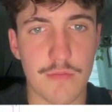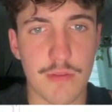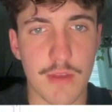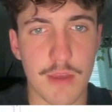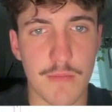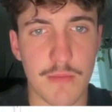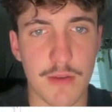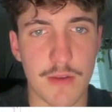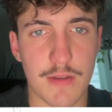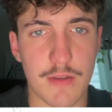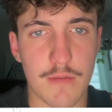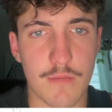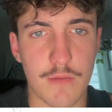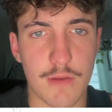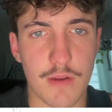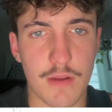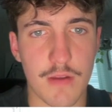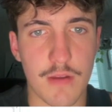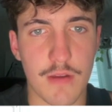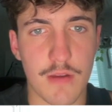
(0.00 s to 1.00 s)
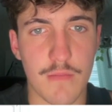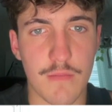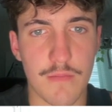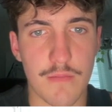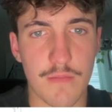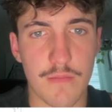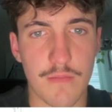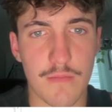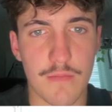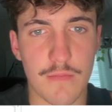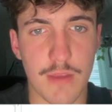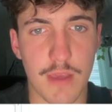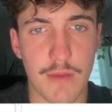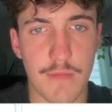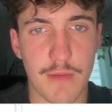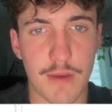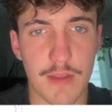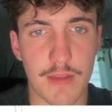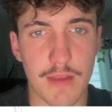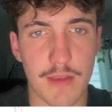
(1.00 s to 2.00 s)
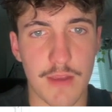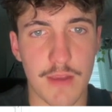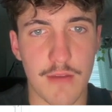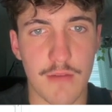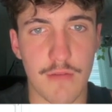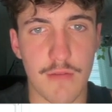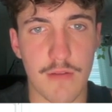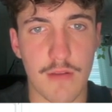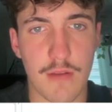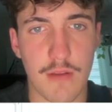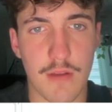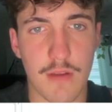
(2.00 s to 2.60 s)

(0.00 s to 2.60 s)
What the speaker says: came back down, went up, came back down.